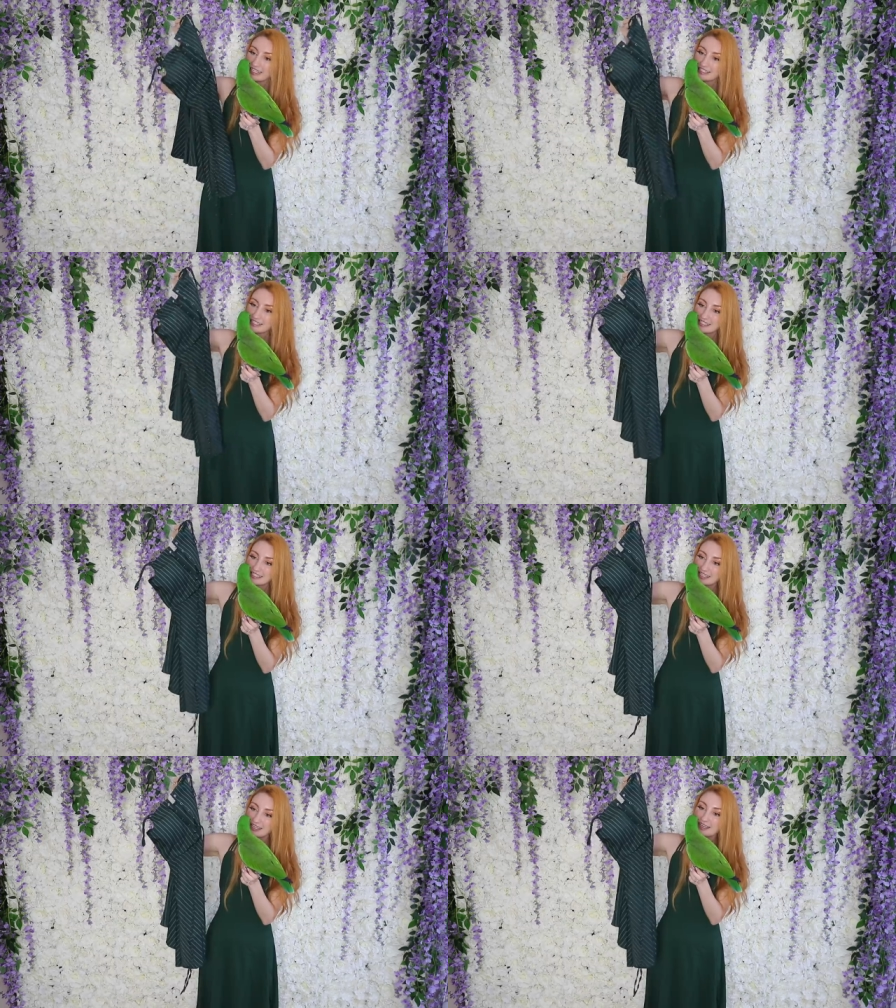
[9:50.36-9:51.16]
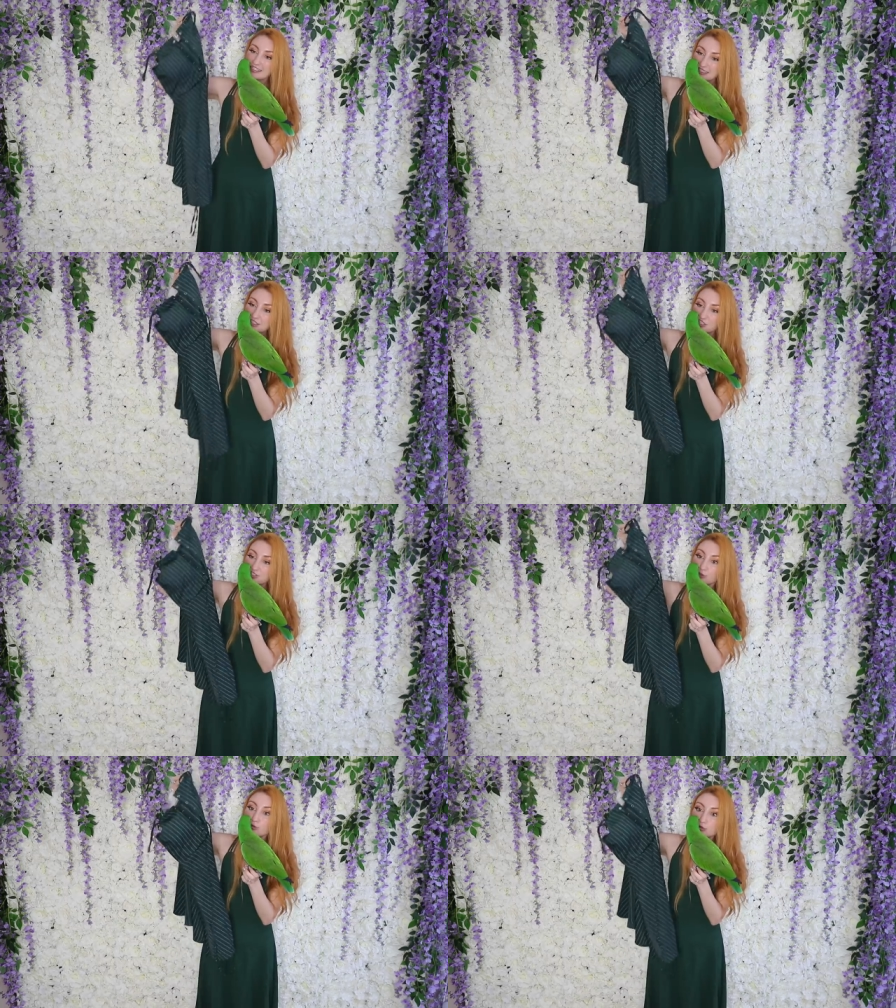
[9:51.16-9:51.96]
laces are delicious
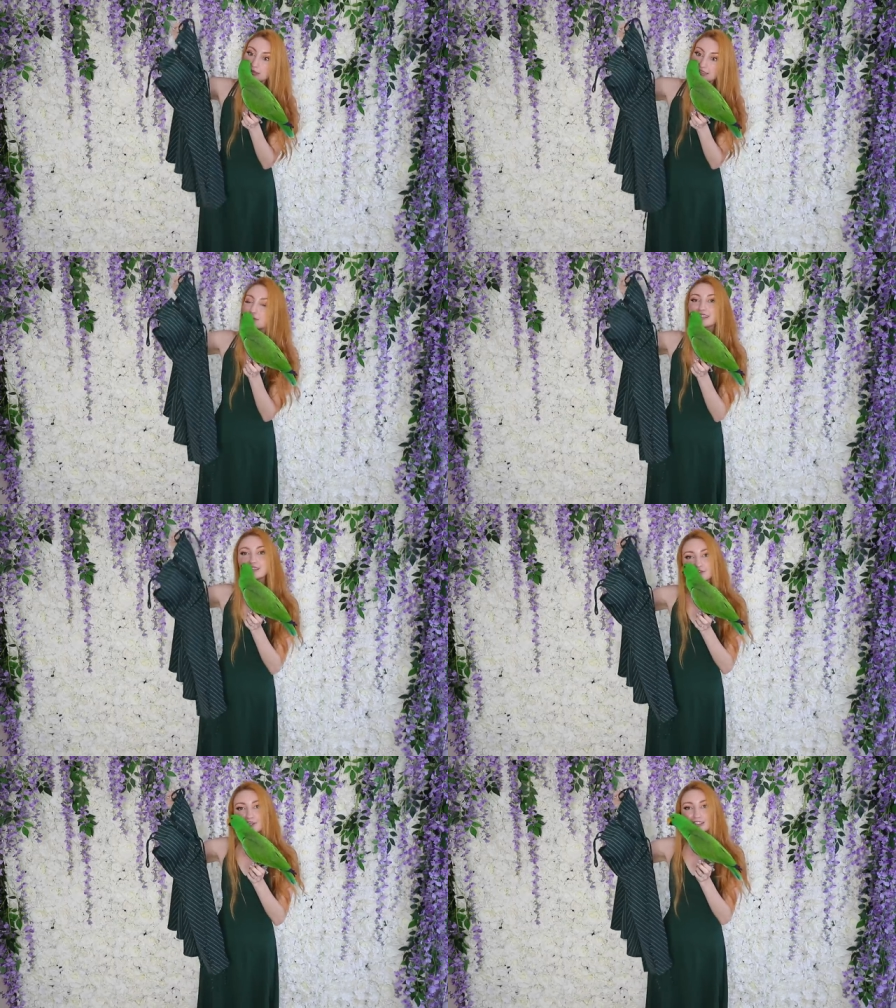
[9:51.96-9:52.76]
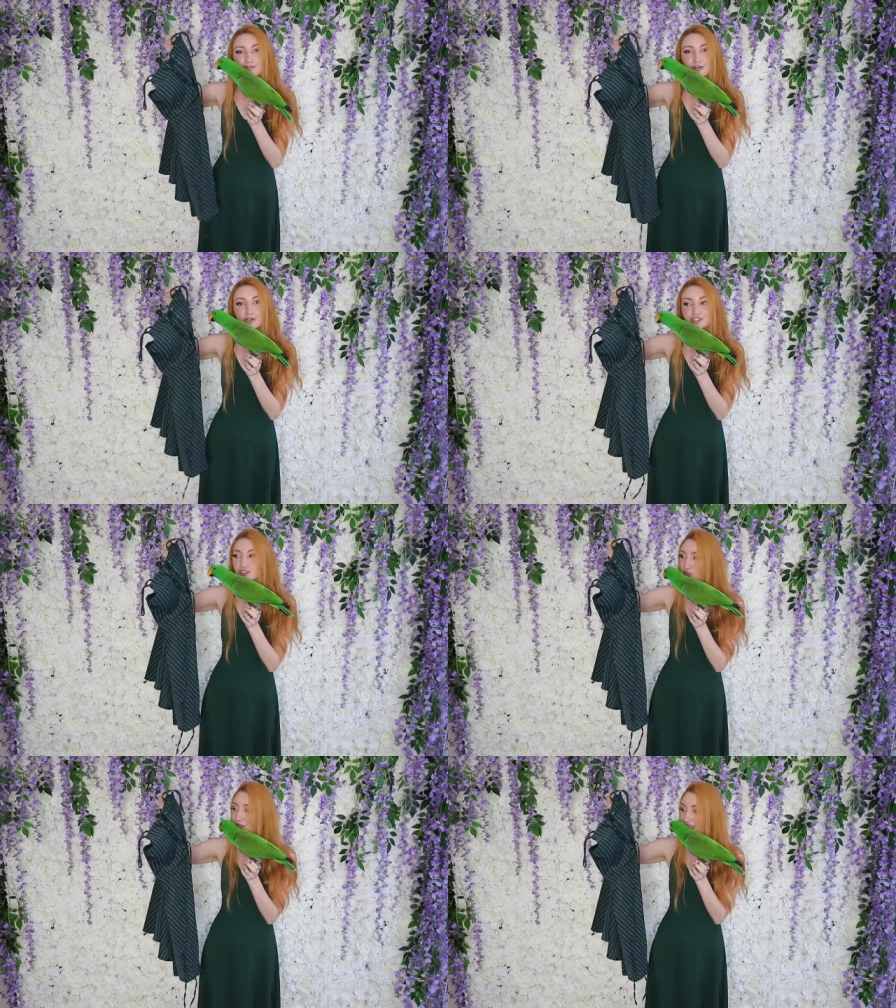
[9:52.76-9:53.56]
noodles. It makes it very difficult to
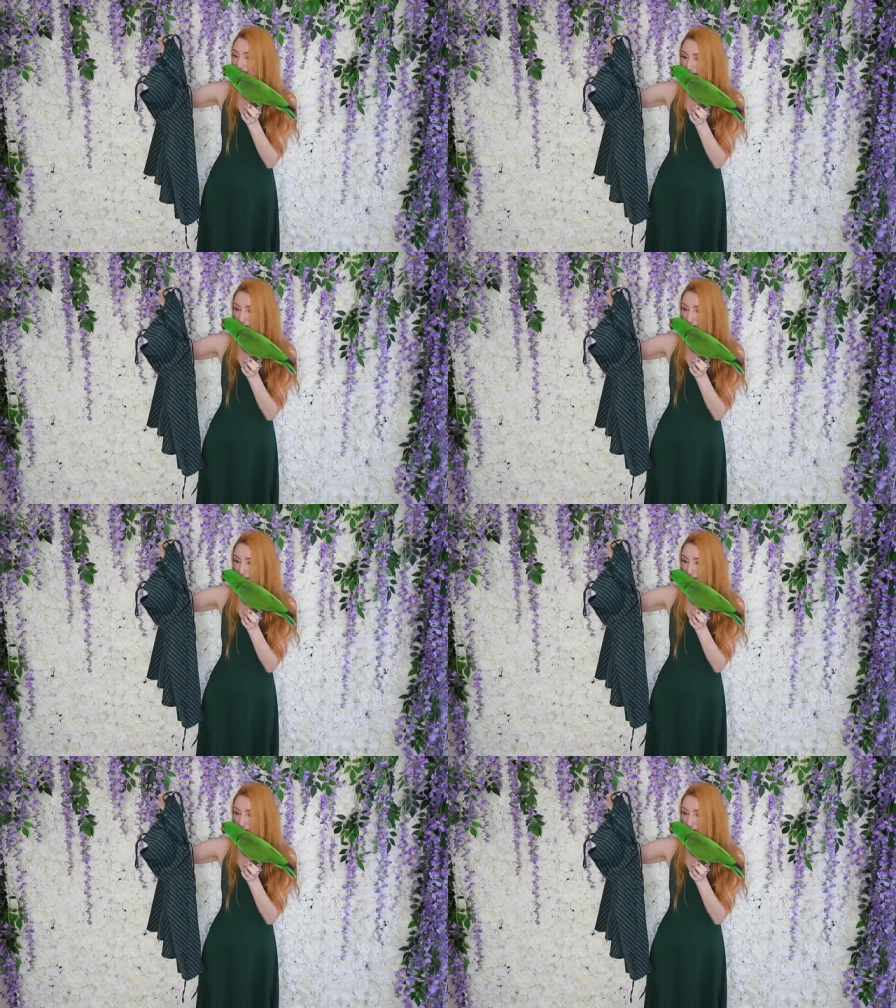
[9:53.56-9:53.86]
do things